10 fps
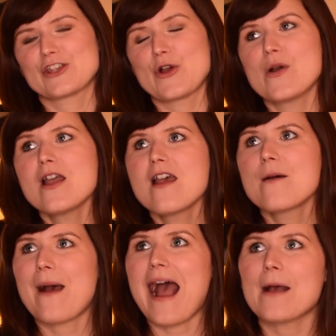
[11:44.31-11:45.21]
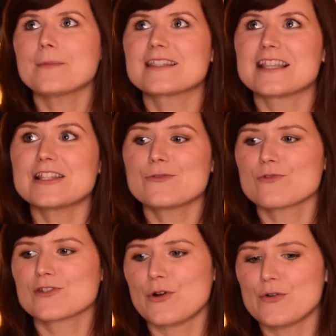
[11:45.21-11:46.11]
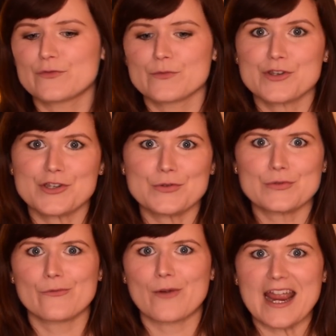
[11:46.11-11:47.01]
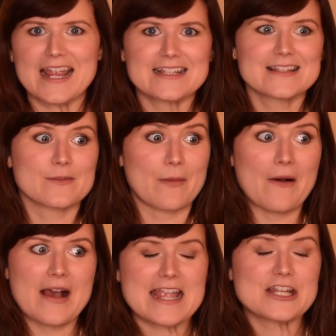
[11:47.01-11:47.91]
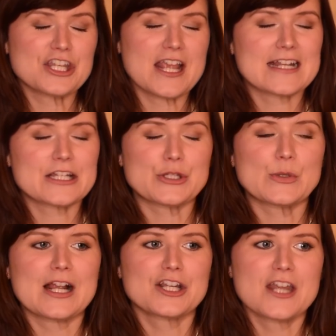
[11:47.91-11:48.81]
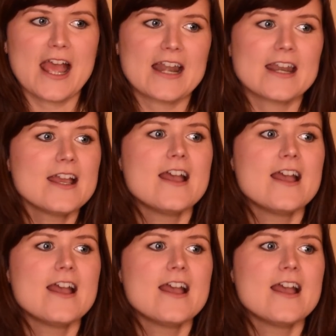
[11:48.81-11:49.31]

So perhaps this result from shooting Reines about HEN 2 10